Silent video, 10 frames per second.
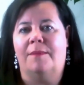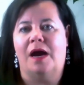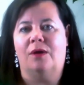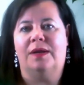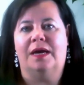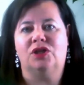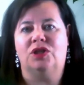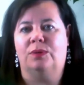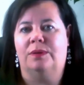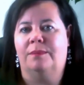I would
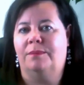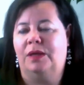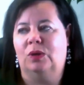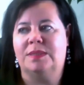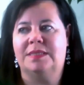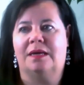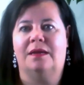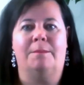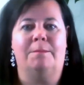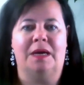actually, set
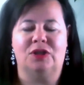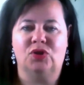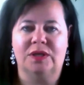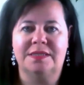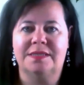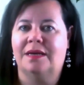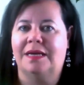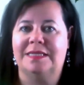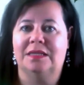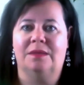
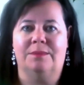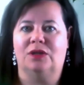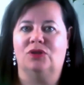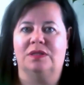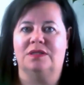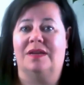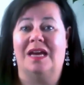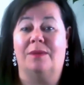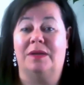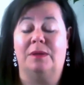a daily metrics on
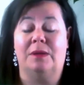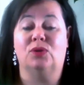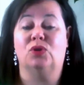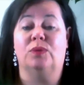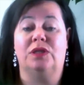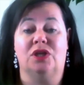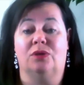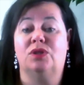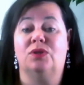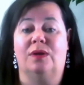how many people to reach
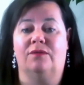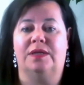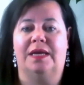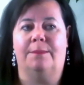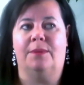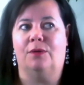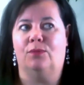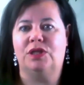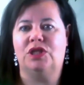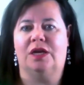out to every day. And by
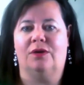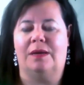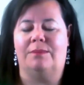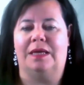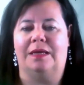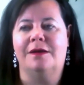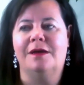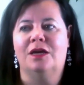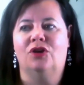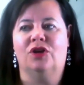reaching out, I mean,
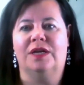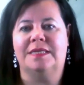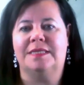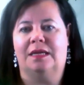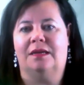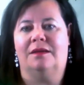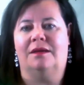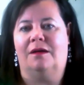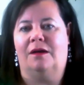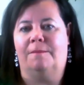you're going to send
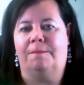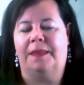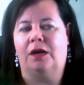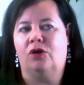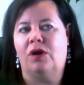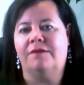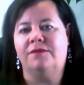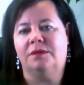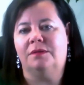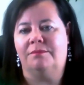a
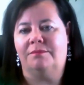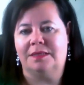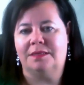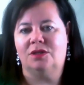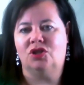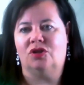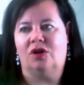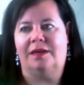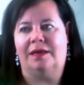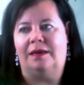crafted message,
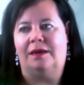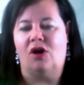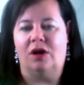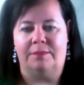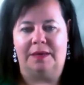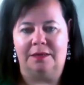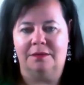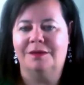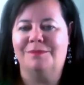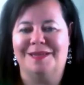not a
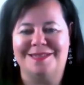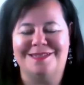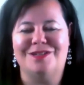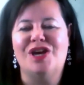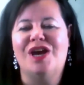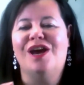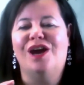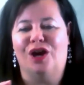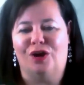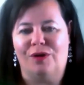automated message,
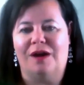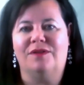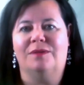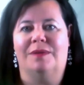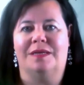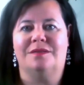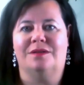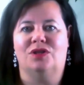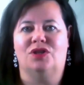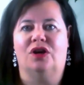a crafted
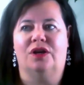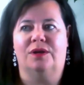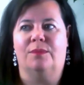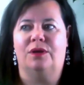message on